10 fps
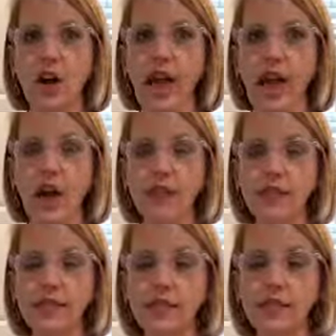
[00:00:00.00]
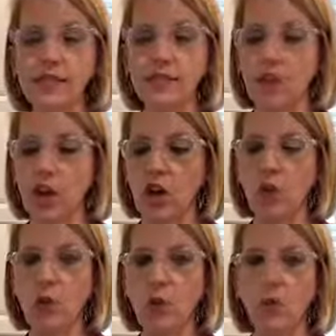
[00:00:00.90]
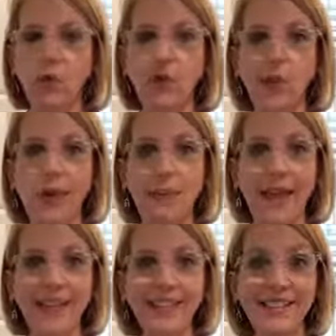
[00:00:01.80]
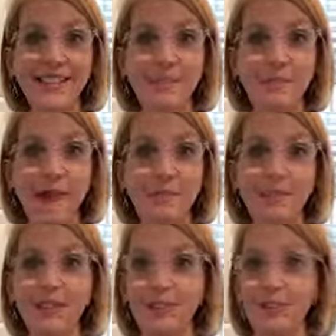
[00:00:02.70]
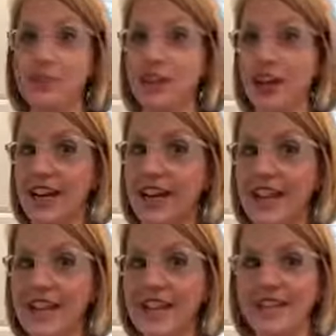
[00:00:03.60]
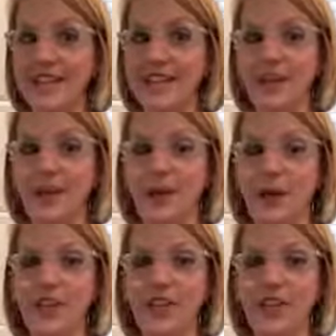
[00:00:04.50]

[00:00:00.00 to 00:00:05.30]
house, so we'll do our best. Maybe it'll start again and we can do both